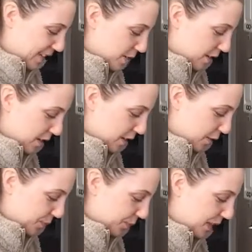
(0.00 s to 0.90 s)
Oh my
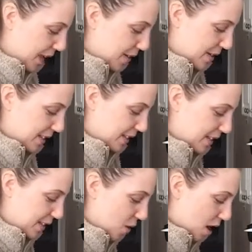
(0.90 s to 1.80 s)
gosh. Anyways,
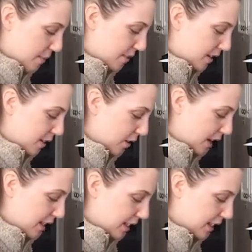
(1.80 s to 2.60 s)
so I'm gonna go ahead